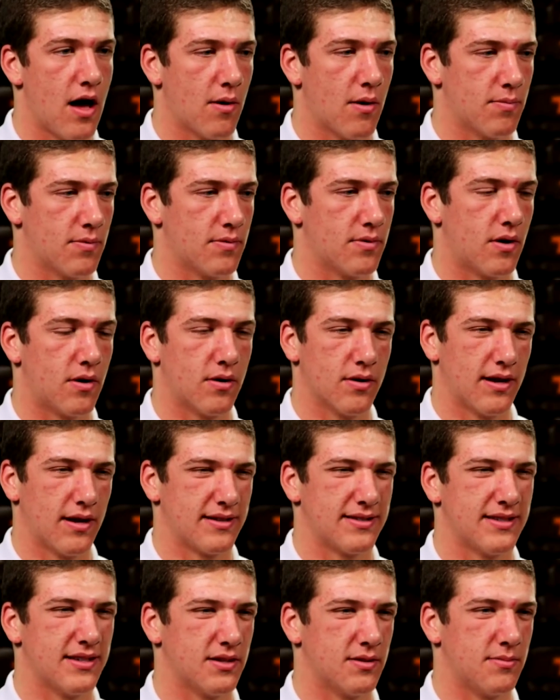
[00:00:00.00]
helping or
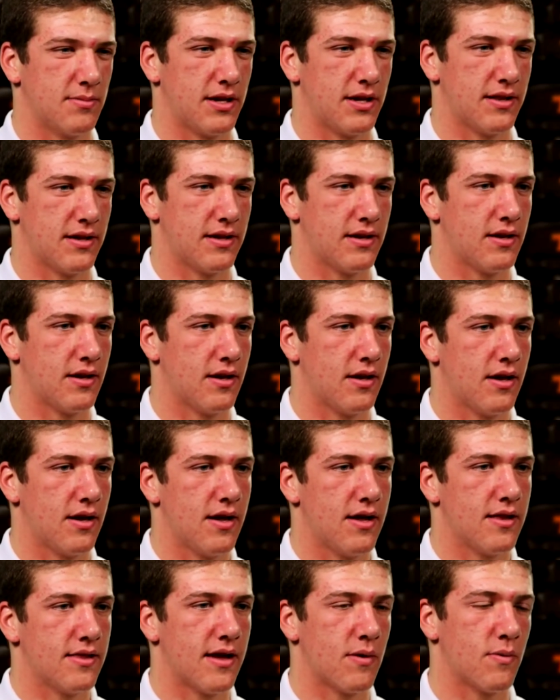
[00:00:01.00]
like telling me that
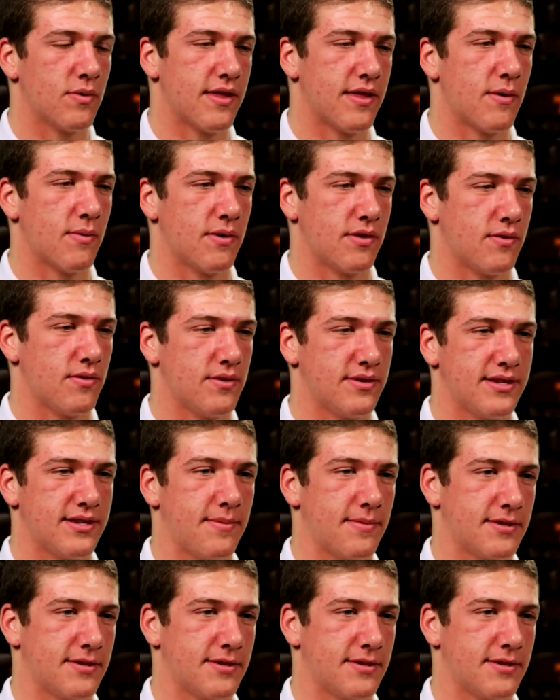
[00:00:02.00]
they they went through the